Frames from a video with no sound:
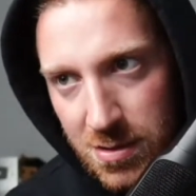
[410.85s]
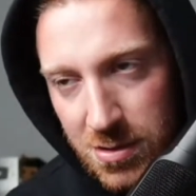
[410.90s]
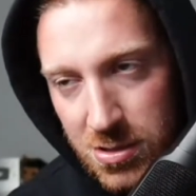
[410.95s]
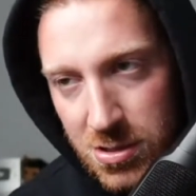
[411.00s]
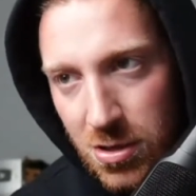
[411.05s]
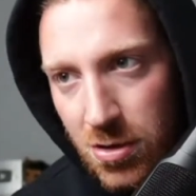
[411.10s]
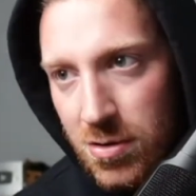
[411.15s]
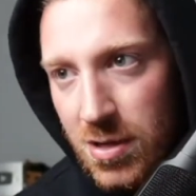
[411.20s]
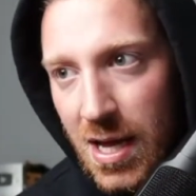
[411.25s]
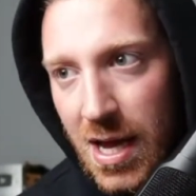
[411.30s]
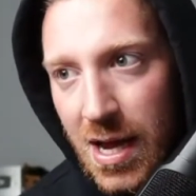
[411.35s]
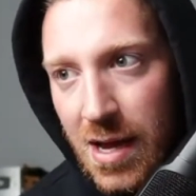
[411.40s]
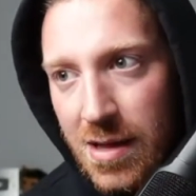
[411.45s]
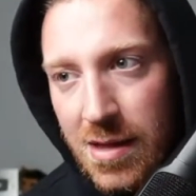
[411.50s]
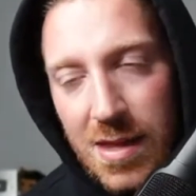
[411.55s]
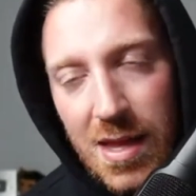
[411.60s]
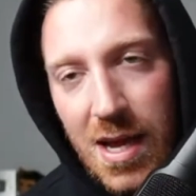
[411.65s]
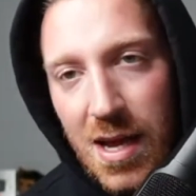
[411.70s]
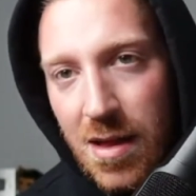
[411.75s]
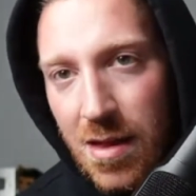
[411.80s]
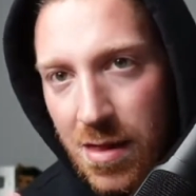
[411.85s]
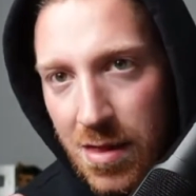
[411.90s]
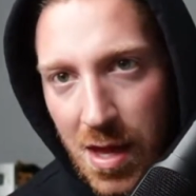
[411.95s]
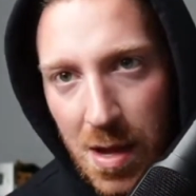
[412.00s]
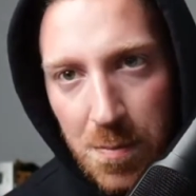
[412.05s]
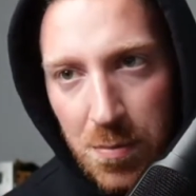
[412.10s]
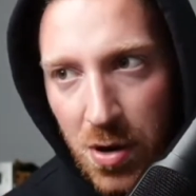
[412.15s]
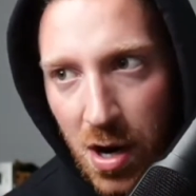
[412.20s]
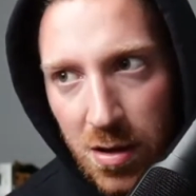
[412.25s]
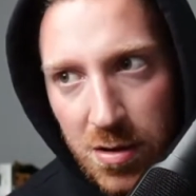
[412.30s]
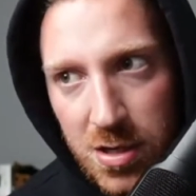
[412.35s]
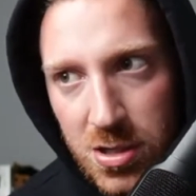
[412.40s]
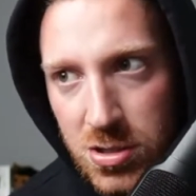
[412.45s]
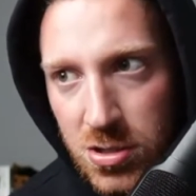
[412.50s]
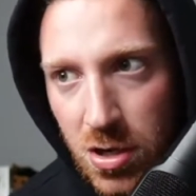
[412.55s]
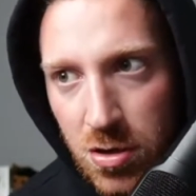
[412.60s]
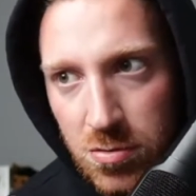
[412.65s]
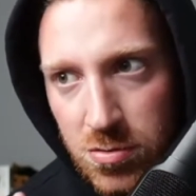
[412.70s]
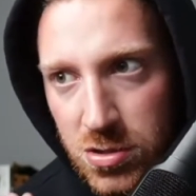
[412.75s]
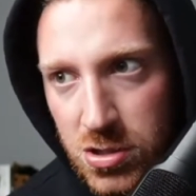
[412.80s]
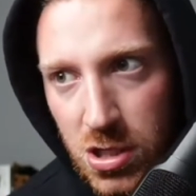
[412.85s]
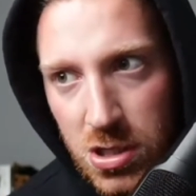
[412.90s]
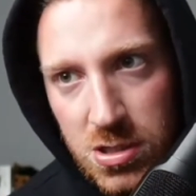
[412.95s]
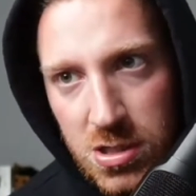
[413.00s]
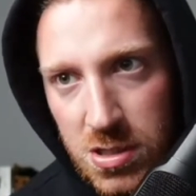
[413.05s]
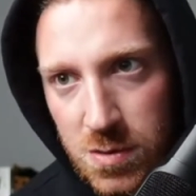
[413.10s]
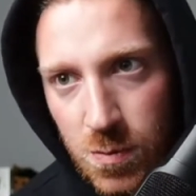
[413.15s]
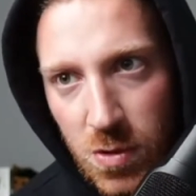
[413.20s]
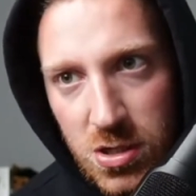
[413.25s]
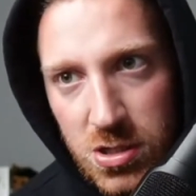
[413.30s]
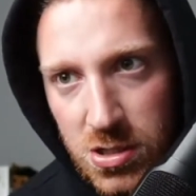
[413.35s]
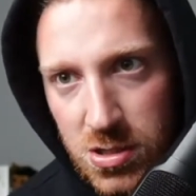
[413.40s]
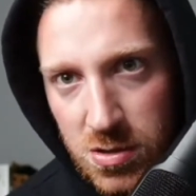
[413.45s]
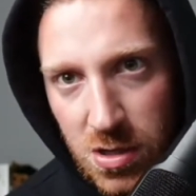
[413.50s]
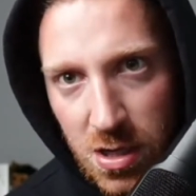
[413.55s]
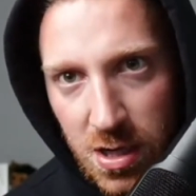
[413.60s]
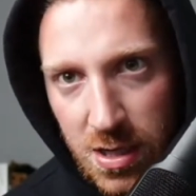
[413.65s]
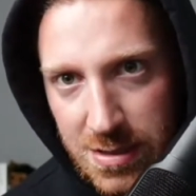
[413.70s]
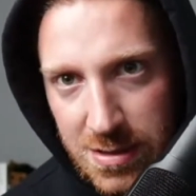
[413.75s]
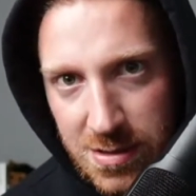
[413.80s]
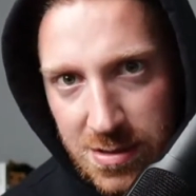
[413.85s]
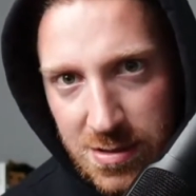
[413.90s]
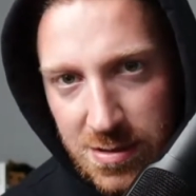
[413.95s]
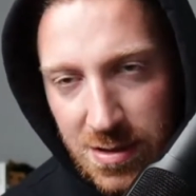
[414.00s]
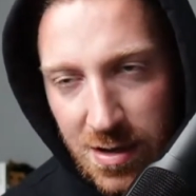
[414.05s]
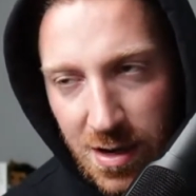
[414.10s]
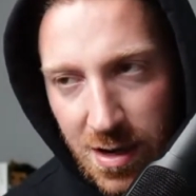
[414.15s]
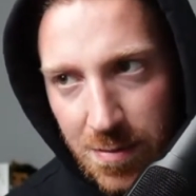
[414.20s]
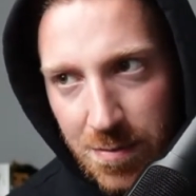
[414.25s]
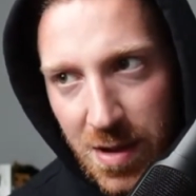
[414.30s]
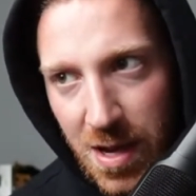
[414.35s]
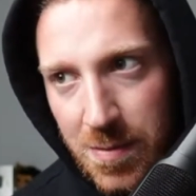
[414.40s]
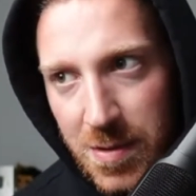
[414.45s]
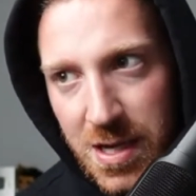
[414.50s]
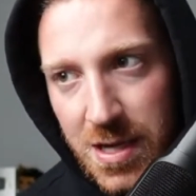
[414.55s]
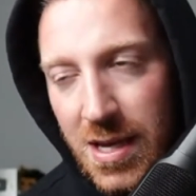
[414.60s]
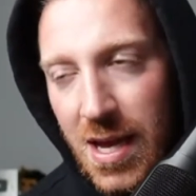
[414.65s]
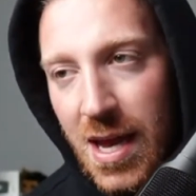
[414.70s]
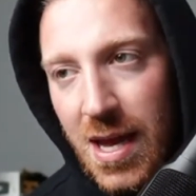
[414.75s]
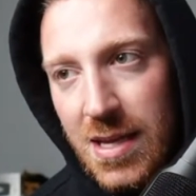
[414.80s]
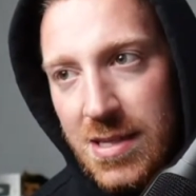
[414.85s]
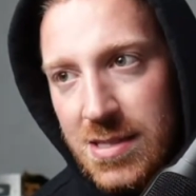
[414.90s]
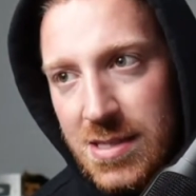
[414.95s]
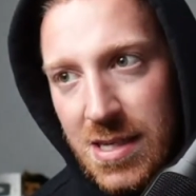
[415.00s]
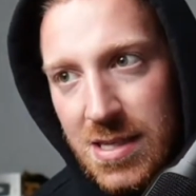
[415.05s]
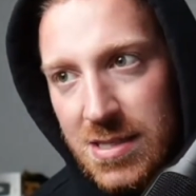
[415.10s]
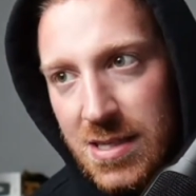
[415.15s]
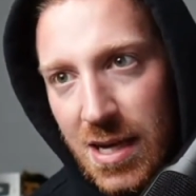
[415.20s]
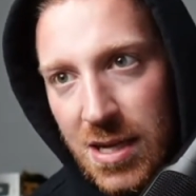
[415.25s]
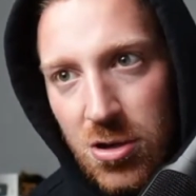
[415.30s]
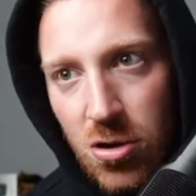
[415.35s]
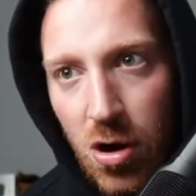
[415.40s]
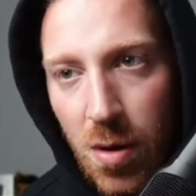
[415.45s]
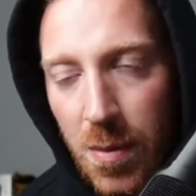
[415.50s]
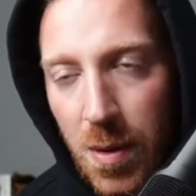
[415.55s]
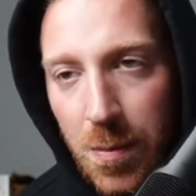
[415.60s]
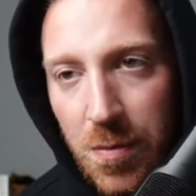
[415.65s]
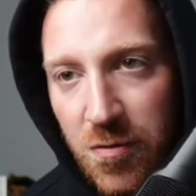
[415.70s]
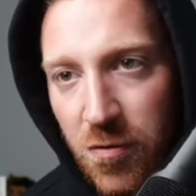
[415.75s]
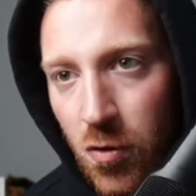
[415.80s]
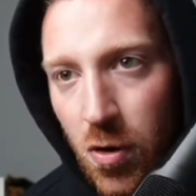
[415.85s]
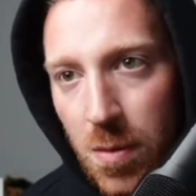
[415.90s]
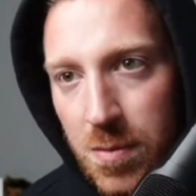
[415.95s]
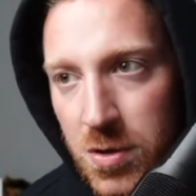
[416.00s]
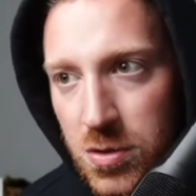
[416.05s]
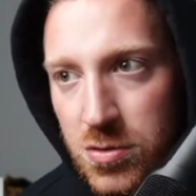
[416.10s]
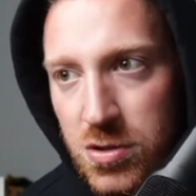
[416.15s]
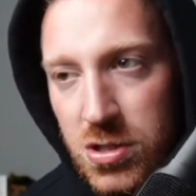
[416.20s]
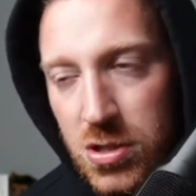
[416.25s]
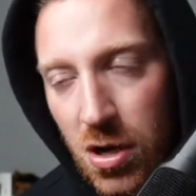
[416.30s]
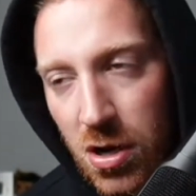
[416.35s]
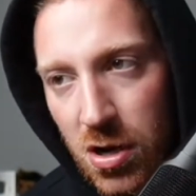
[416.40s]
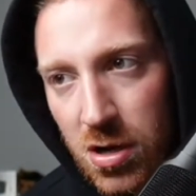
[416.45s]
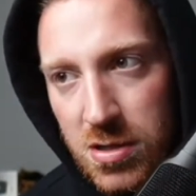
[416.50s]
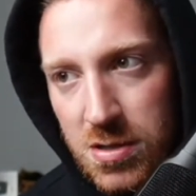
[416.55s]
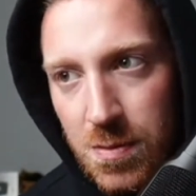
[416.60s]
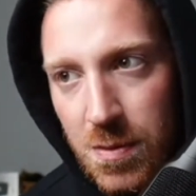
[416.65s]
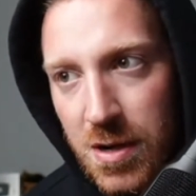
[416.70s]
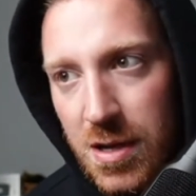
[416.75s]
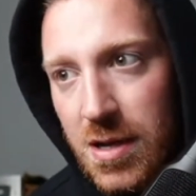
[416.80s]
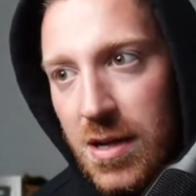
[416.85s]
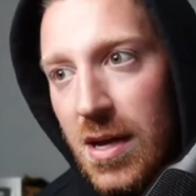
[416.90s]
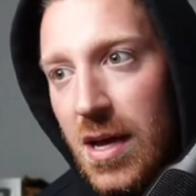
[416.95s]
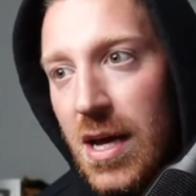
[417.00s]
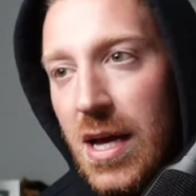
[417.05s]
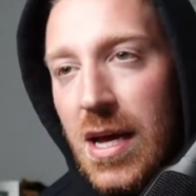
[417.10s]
So like they they probably know just as much as us, and maybe Ken says like, "Yo, I'm gonna perform new songs," but